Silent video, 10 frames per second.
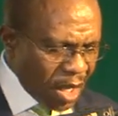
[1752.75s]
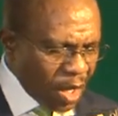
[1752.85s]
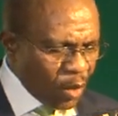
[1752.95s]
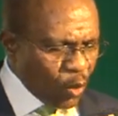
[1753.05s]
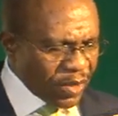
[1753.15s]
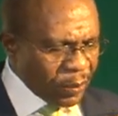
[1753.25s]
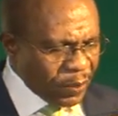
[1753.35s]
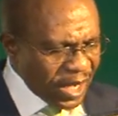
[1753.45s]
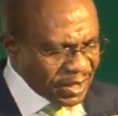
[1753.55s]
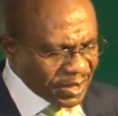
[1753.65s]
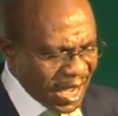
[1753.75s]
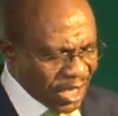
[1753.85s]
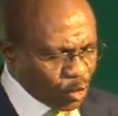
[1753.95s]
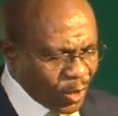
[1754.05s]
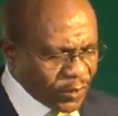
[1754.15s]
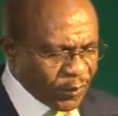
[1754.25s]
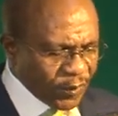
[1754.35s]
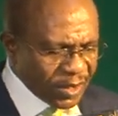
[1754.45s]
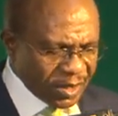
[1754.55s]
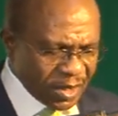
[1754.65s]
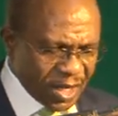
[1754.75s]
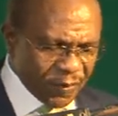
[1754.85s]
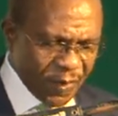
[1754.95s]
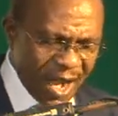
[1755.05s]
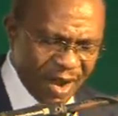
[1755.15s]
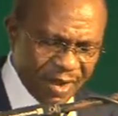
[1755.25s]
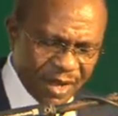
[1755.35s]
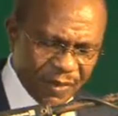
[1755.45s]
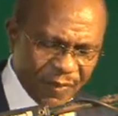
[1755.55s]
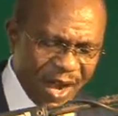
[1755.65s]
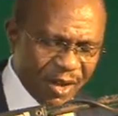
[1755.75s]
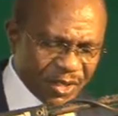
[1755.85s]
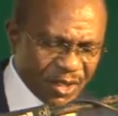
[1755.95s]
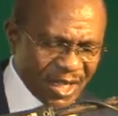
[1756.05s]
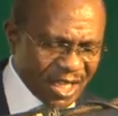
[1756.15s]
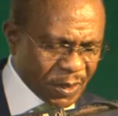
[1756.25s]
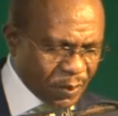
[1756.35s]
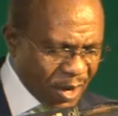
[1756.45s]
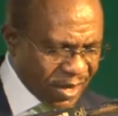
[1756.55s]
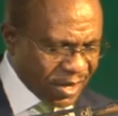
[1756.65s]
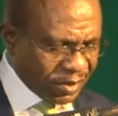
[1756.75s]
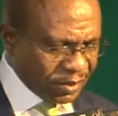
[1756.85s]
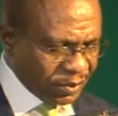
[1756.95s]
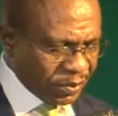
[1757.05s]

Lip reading: With the pace at which the viruses are spreading,